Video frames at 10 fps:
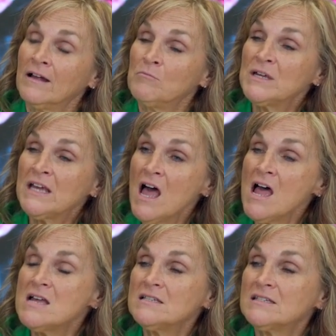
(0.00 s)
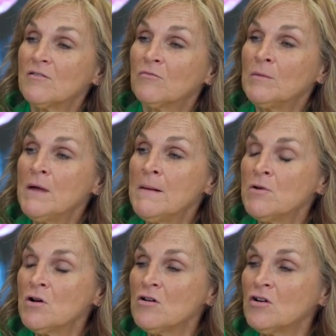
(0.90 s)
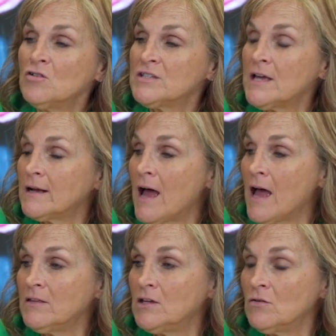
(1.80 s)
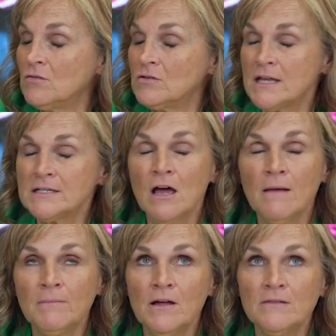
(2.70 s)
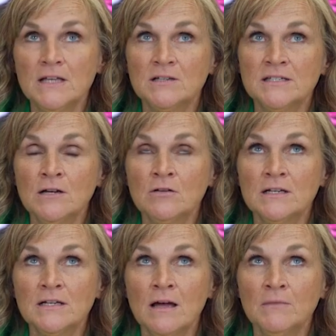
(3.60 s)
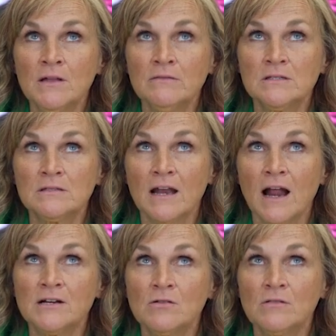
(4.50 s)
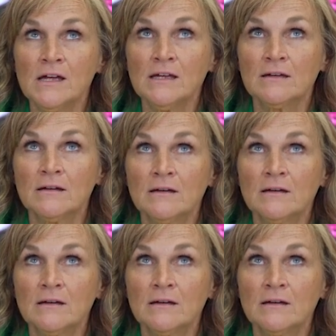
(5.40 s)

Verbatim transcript: because remember, who's that guy that Tom loves, that singer that Tom loves that I don't like?